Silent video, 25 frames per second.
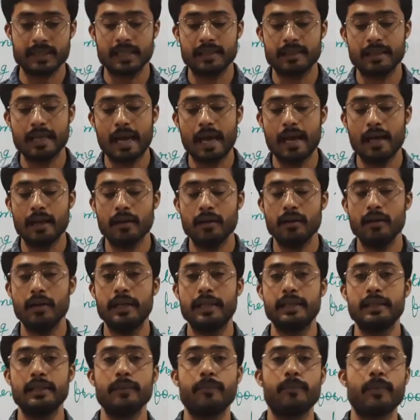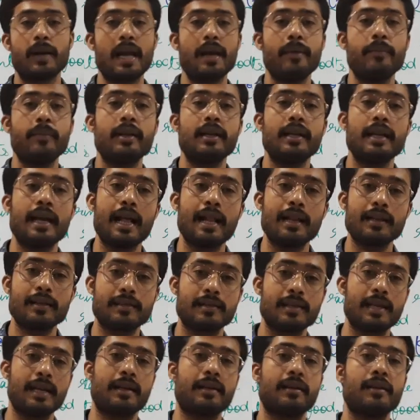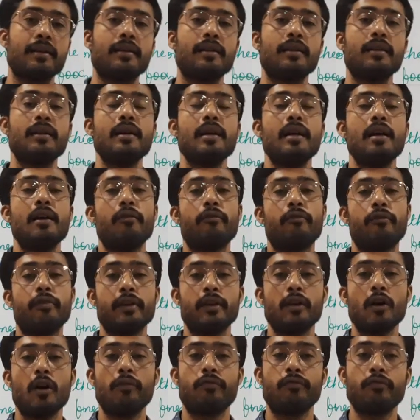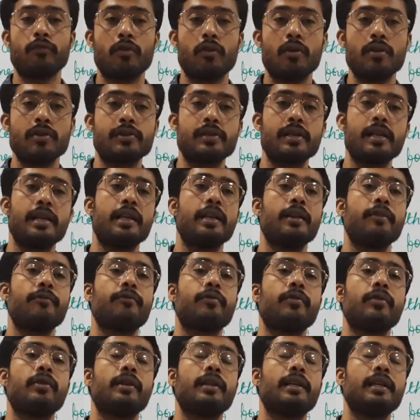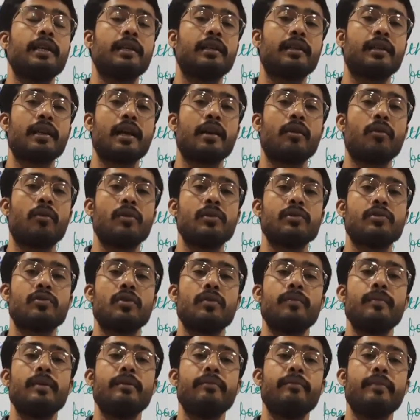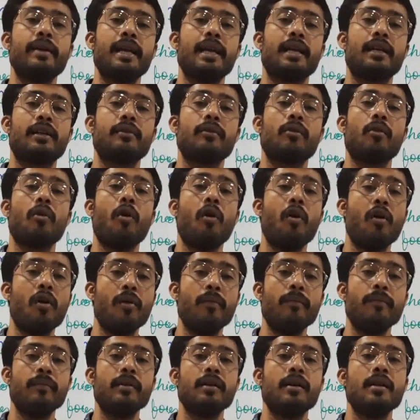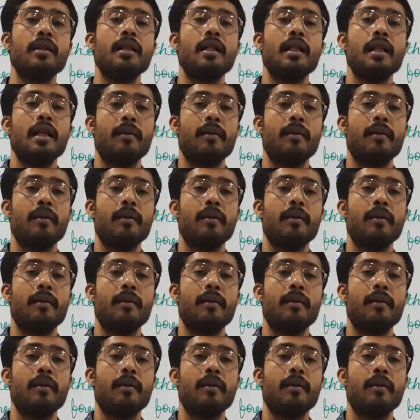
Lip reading: there in the primary health sector free of cost, and if you, it can also be made home